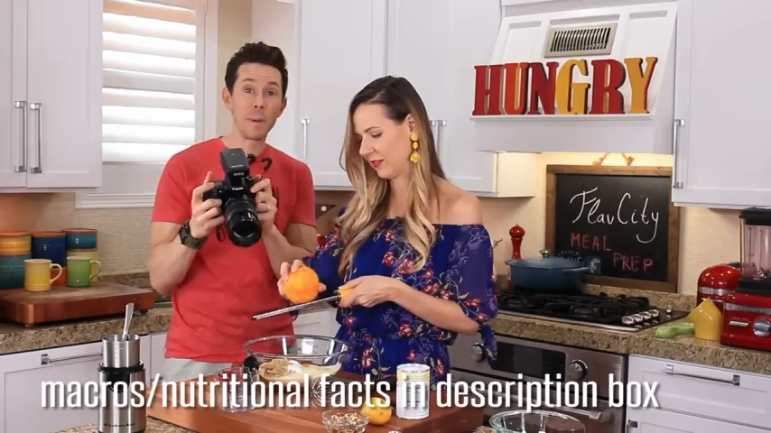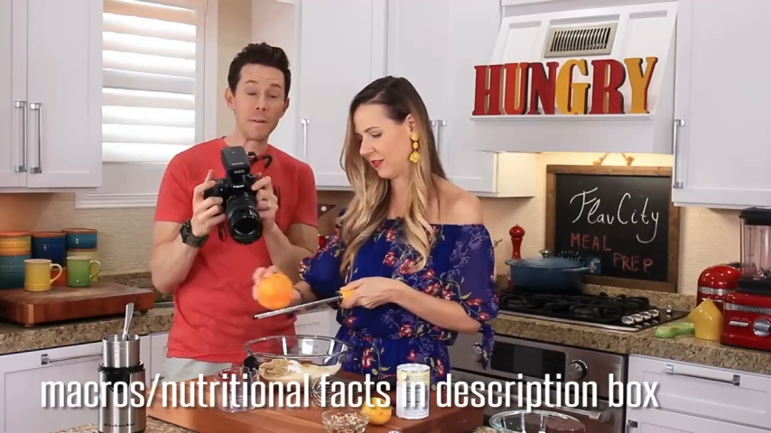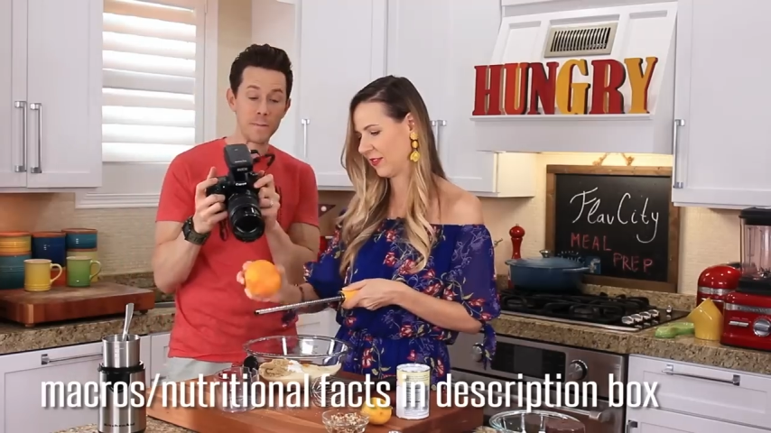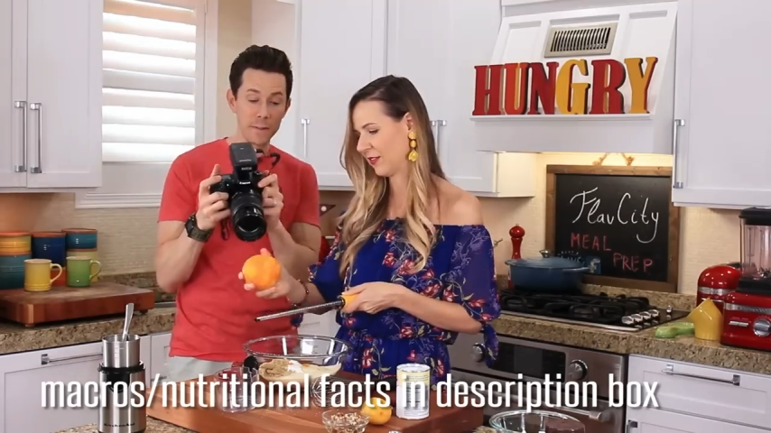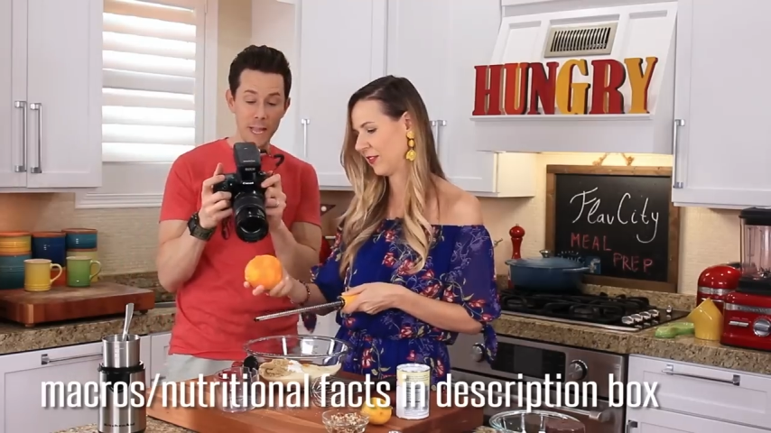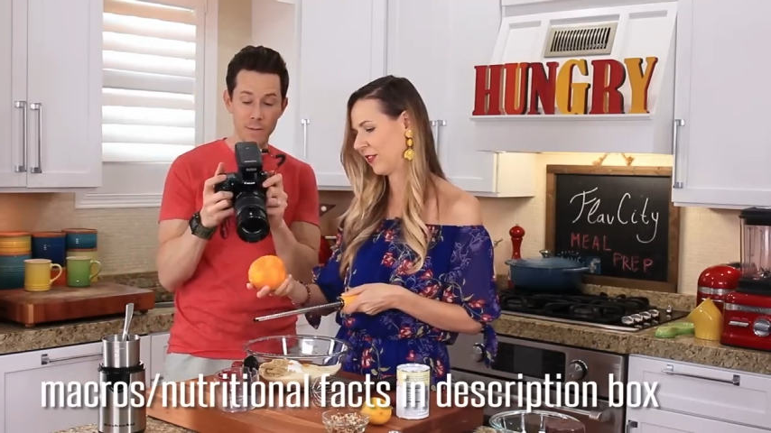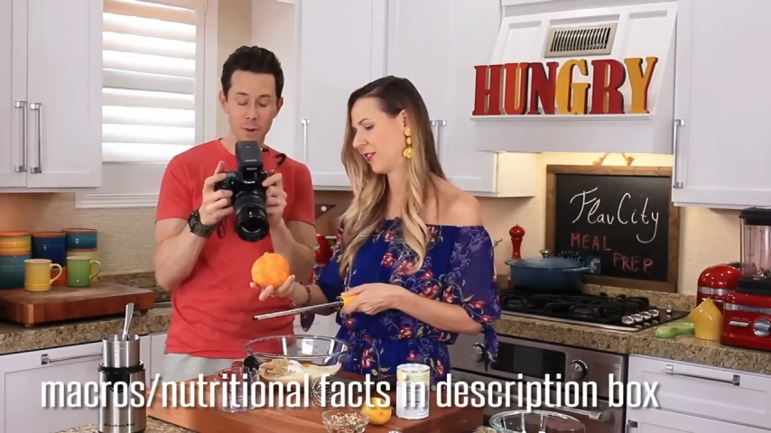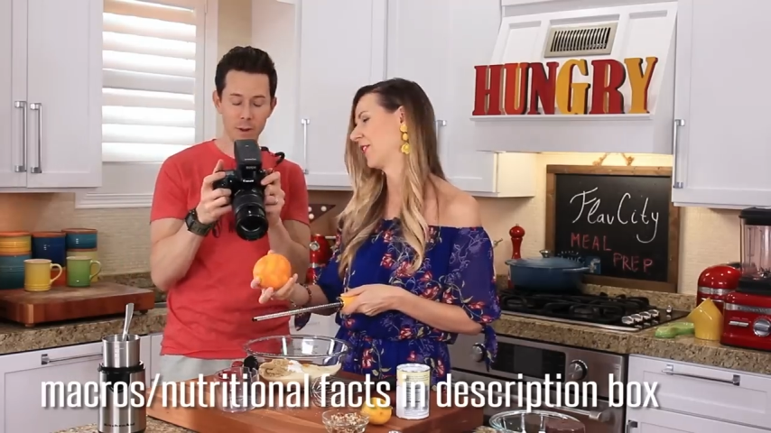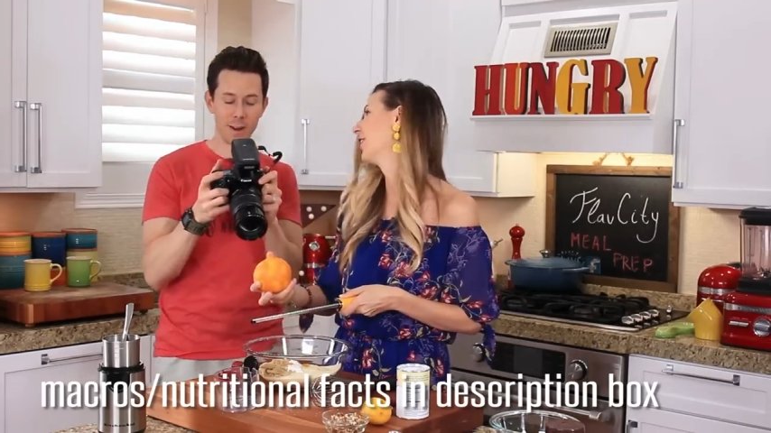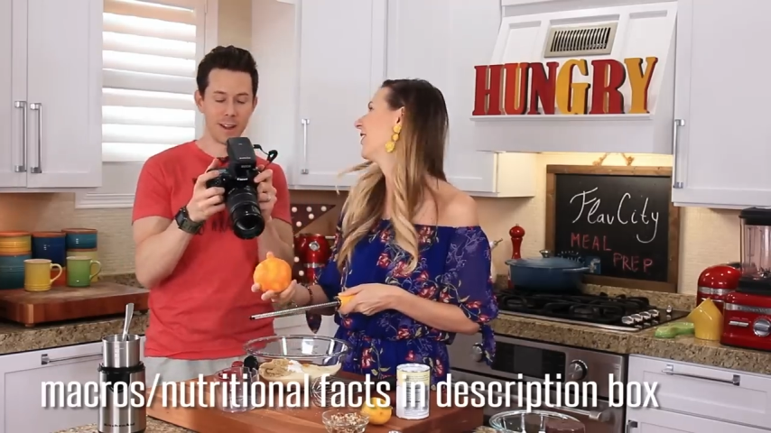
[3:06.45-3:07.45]
Speaker 1: but
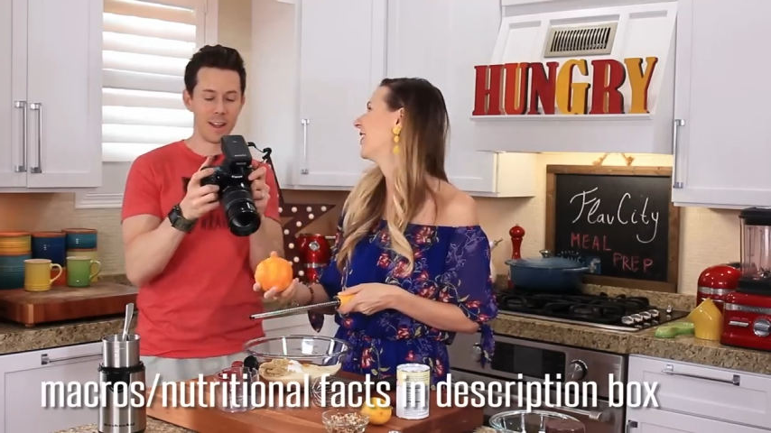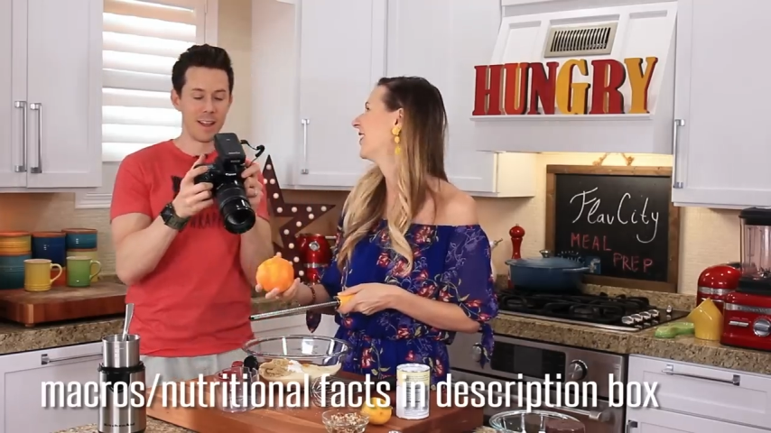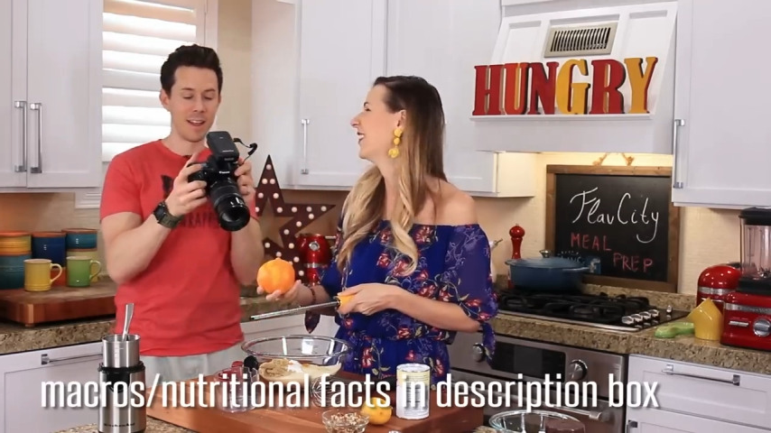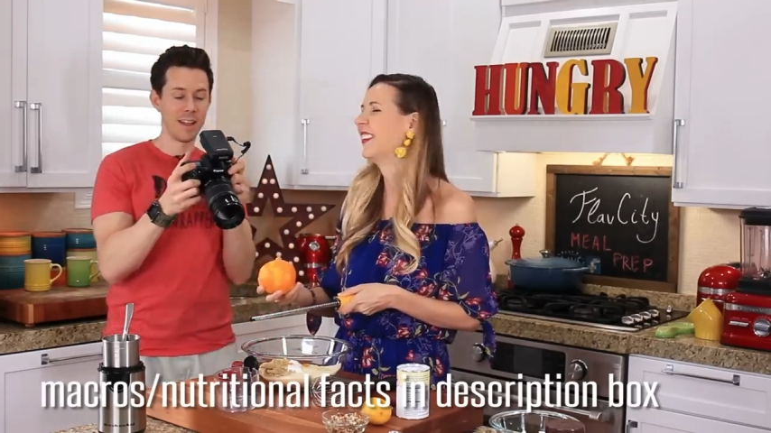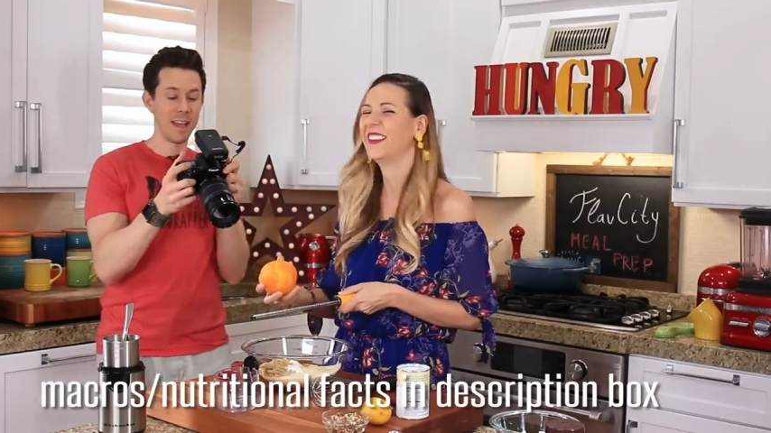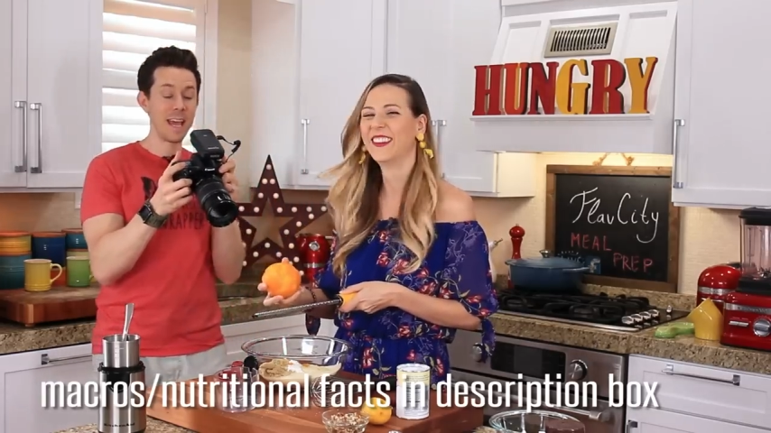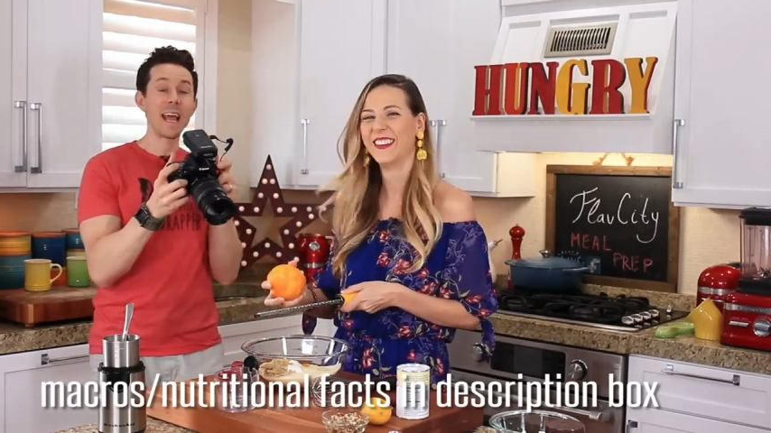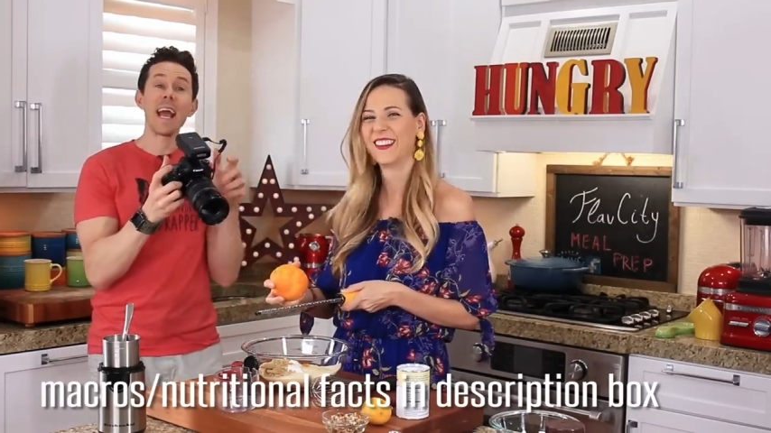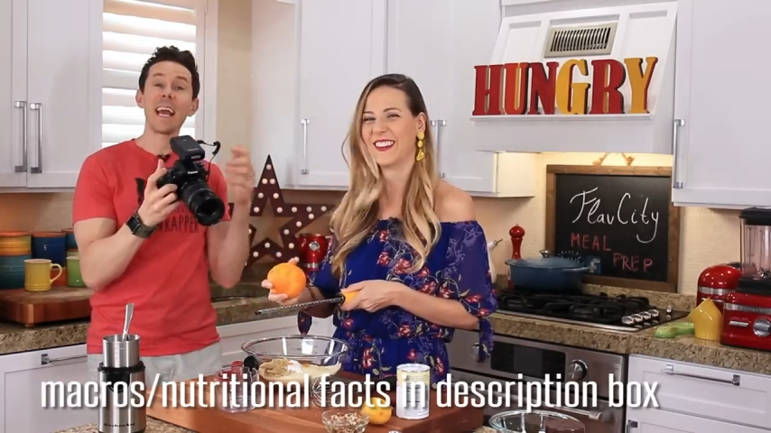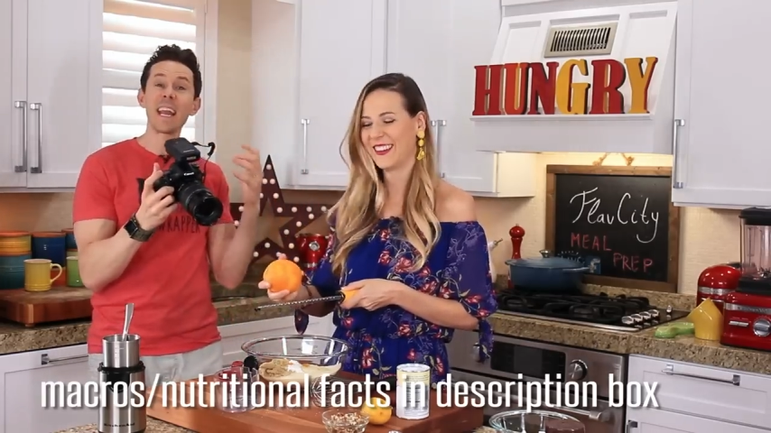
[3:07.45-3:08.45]
flavor.
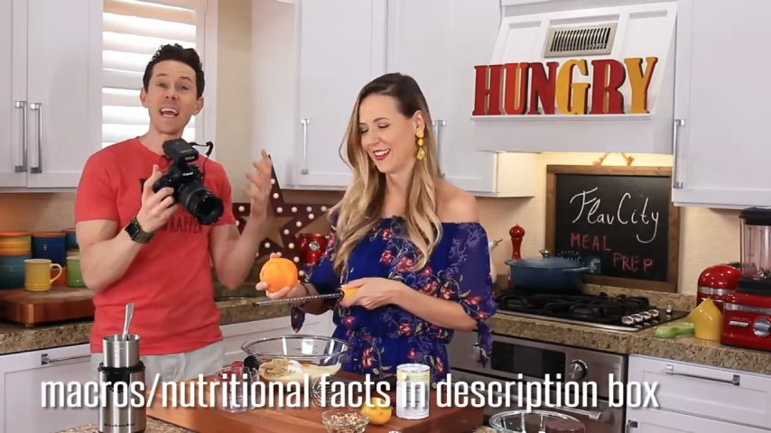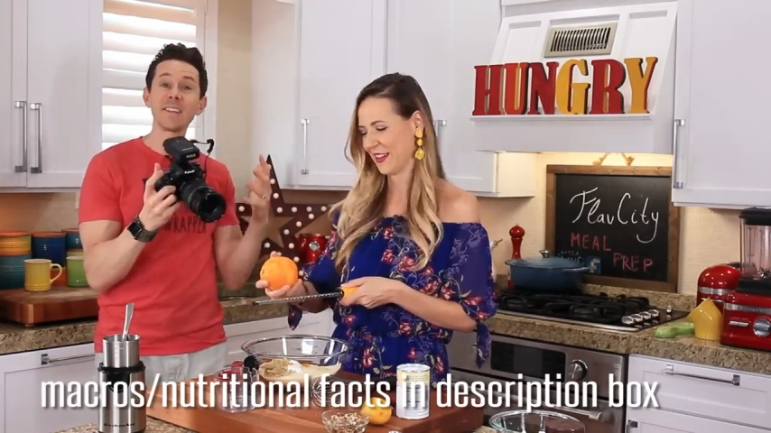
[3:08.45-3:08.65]
And it kind of